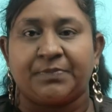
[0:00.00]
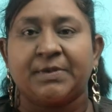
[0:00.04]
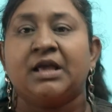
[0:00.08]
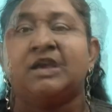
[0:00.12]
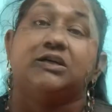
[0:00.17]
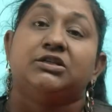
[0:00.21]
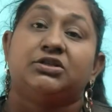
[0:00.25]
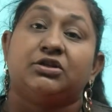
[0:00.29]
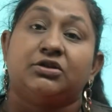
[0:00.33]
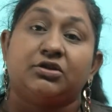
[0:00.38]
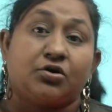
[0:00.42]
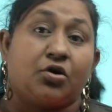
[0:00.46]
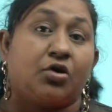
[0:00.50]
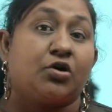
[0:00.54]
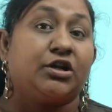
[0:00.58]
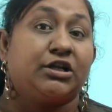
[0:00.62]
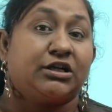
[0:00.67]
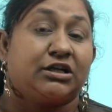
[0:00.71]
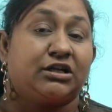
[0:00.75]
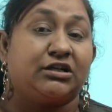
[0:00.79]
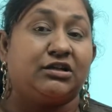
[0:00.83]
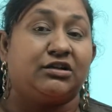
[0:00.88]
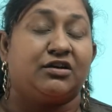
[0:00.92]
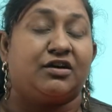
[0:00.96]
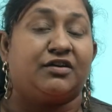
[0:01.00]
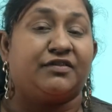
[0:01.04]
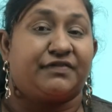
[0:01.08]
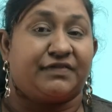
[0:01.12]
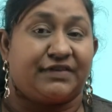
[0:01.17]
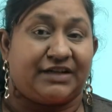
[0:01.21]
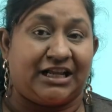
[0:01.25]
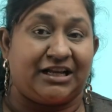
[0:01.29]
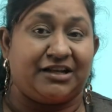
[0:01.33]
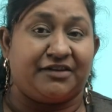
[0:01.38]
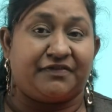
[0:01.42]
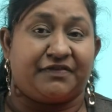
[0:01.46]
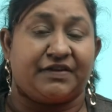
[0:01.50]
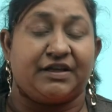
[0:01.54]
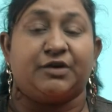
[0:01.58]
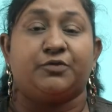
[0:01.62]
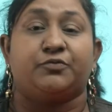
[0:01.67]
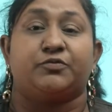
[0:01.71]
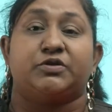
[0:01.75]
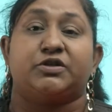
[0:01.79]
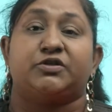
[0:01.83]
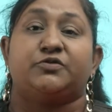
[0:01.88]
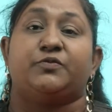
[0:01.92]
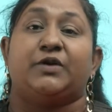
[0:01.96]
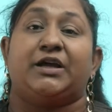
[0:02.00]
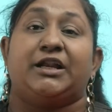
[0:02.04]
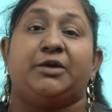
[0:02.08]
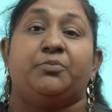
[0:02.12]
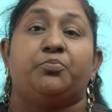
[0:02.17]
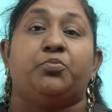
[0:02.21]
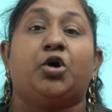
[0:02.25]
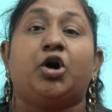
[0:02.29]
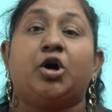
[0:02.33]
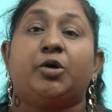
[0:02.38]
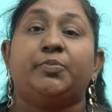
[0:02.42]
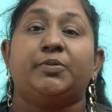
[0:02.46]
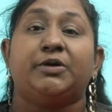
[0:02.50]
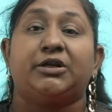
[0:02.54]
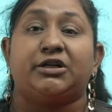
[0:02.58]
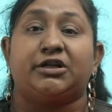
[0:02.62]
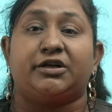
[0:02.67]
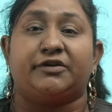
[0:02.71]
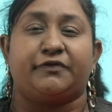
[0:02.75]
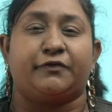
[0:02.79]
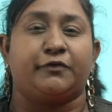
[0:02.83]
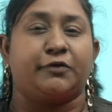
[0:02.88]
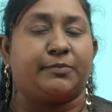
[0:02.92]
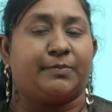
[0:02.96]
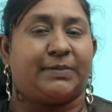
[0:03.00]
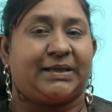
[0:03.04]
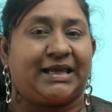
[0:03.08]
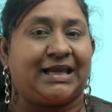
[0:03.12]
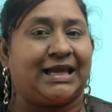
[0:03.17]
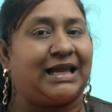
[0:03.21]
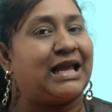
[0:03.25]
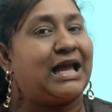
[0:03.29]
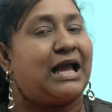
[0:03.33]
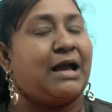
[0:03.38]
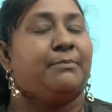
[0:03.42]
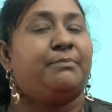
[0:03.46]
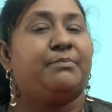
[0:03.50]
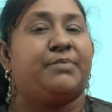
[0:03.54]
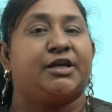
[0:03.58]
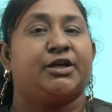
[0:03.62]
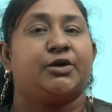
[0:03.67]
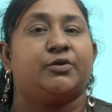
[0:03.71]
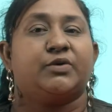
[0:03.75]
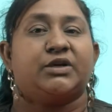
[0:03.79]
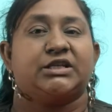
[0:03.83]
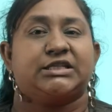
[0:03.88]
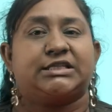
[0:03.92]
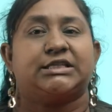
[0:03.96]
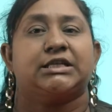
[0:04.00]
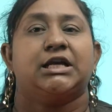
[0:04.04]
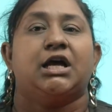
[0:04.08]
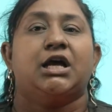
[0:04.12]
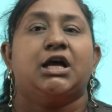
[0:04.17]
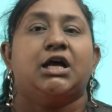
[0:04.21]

So the Oracle of Delphi was very popular for being ambiguous.